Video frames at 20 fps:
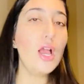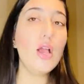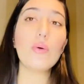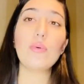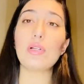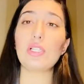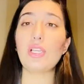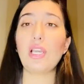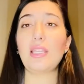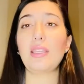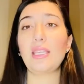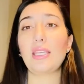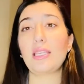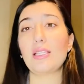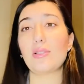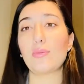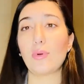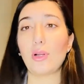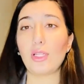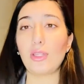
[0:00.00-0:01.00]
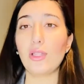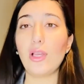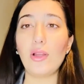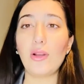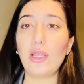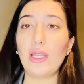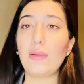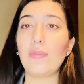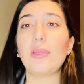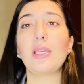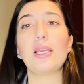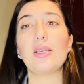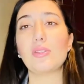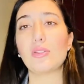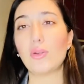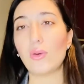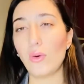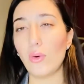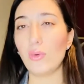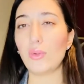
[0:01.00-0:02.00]
which I think is worth noting because
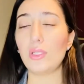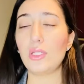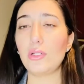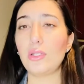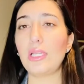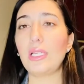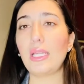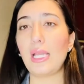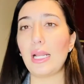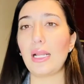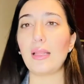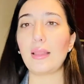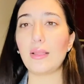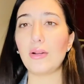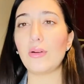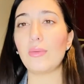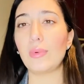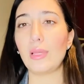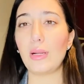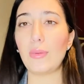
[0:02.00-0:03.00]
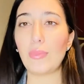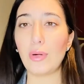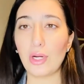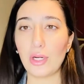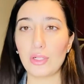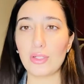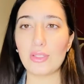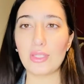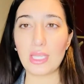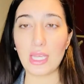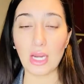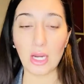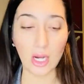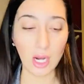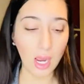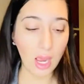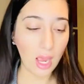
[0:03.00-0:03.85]
gold, you can get a little bit of perks there.